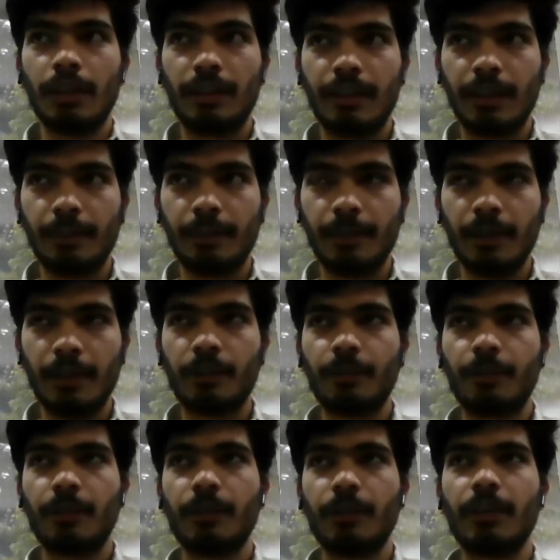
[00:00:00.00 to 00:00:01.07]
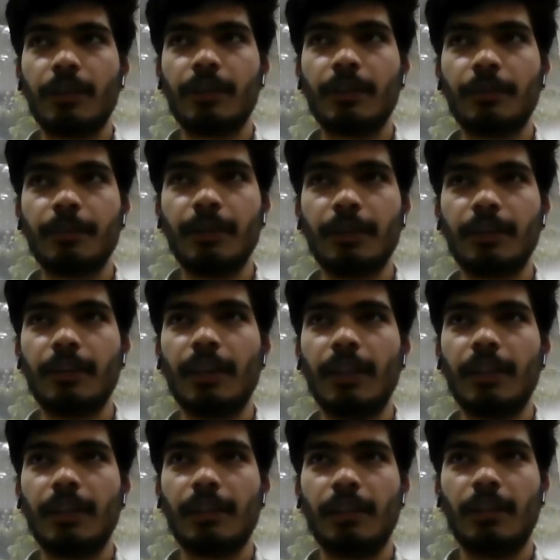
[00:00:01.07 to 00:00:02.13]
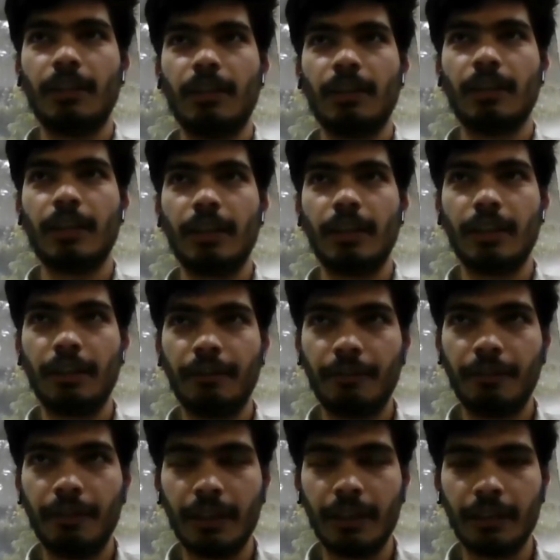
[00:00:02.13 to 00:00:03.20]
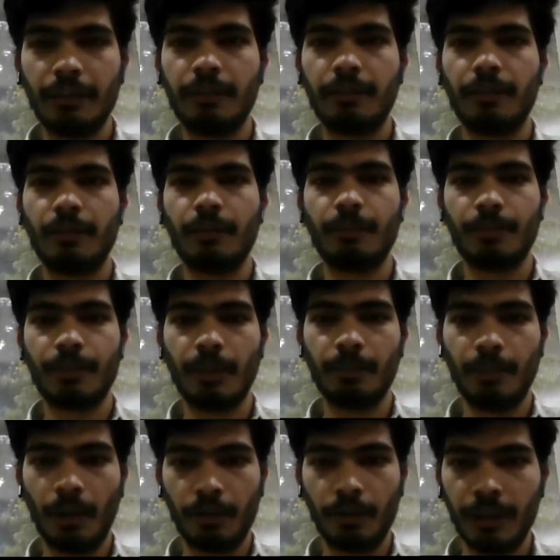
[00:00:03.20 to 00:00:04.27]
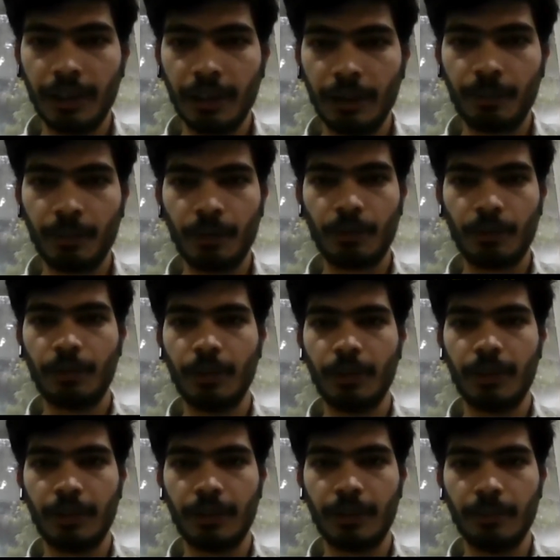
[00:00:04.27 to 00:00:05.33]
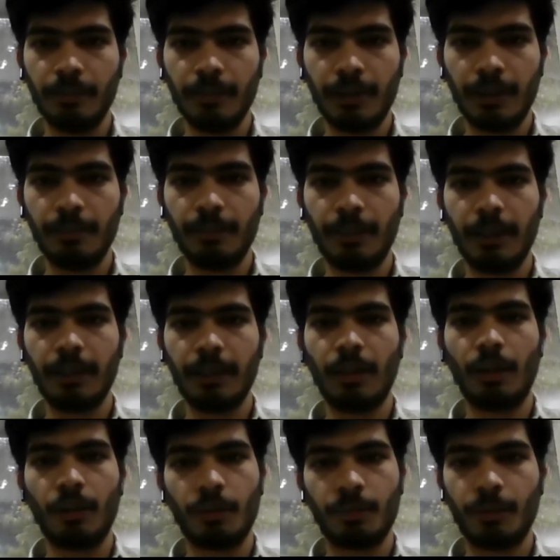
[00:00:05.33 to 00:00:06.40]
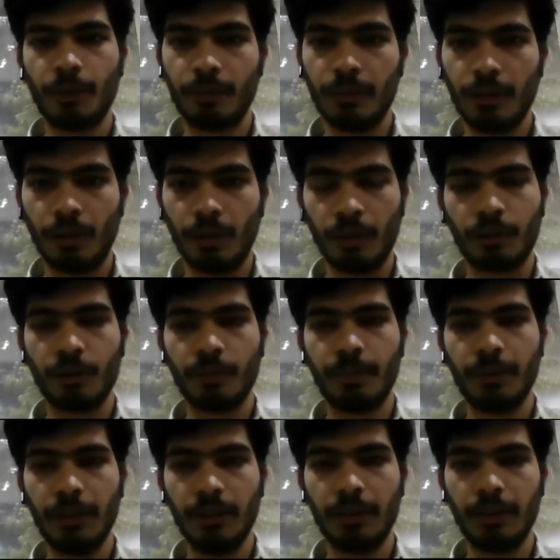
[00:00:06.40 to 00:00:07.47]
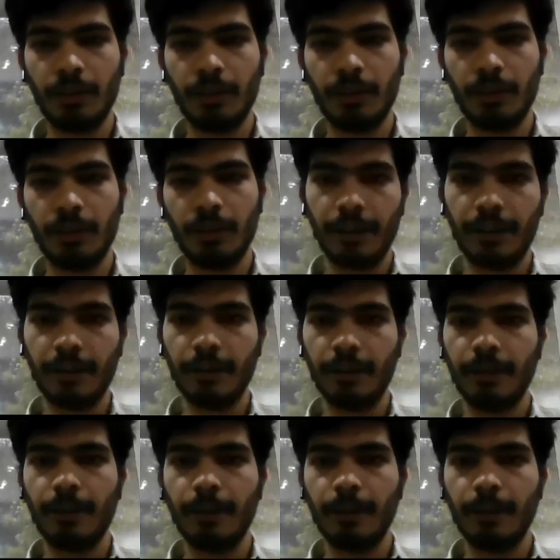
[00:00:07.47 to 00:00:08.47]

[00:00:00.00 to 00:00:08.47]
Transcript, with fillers: the stable system is like uh, if we give some bounded input to the system, then my output will also be bounded.